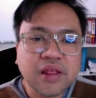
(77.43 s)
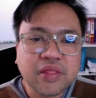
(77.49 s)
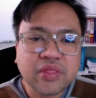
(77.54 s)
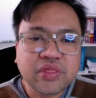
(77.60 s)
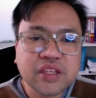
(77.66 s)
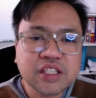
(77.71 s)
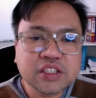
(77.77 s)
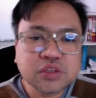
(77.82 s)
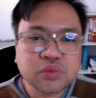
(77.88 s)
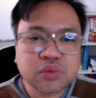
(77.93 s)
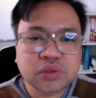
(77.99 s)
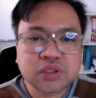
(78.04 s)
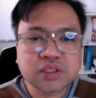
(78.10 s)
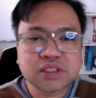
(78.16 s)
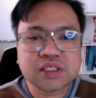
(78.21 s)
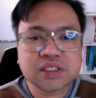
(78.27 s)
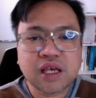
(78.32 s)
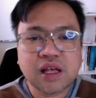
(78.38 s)
These
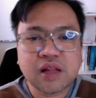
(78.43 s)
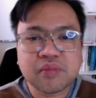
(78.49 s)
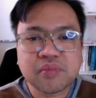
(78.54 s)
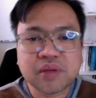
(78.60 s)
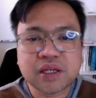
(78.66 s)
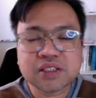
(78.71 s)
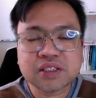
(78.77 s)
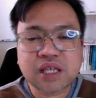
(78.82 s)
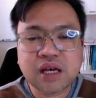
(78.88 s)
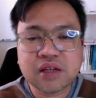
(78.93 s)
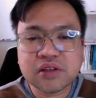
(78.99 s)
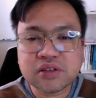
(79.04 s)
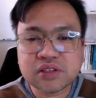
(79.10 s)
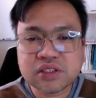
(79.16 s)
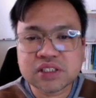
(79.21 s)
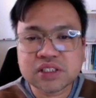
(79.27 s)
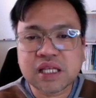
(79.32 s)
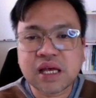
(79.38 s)
words help us
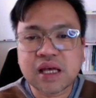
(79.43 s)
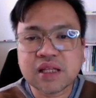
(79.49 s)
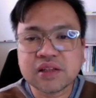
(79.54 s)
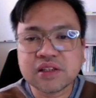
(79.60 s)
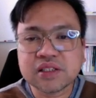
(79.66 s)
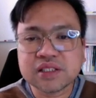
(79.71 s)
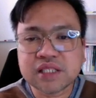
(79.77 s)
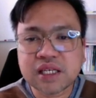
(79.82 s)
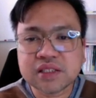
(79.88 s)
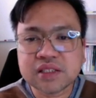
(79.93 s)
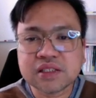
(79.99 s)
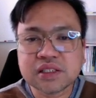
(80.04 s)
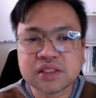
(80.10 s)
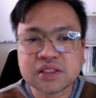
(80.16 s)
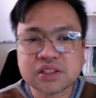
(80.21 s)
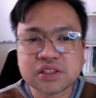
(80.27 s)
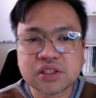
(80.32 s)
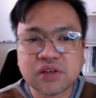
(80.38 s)
understand the
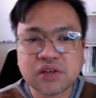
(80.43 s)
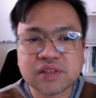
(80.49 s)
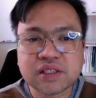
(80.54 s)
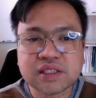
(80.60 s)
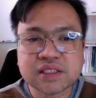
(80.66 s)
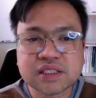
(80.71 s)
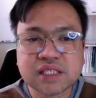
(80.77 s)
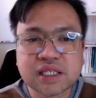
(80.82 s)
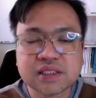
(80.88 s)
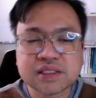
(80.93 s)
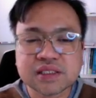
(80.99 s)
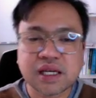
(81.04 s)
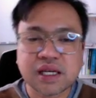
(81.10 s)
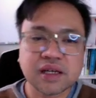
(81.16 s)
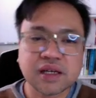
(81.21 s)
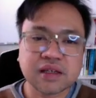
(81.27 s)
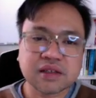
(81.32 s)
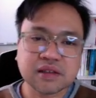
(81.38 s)
essence of the cell
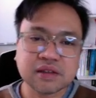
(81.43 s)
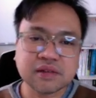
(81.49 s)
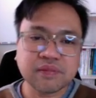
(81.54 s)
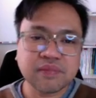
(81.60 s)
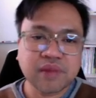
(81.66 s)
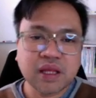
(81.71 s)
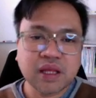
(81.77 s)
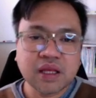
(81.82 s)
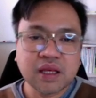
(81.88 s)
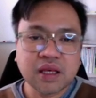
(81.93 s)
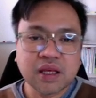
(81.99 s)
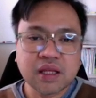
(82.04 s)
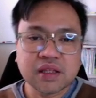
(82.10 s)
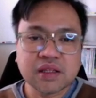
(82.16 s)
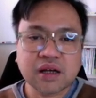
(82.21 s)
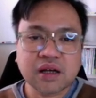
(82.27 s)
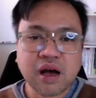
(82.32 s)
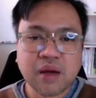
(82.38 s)
cycle,
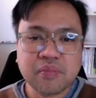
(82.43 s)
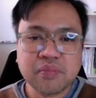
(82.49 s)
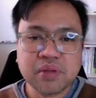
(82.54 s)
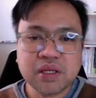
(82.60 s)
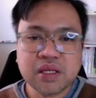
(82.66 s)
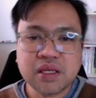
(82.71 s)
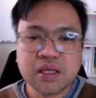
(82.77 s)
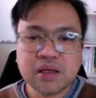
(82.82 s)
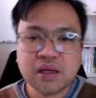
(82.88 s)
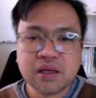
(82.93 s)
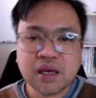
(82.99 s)
the copying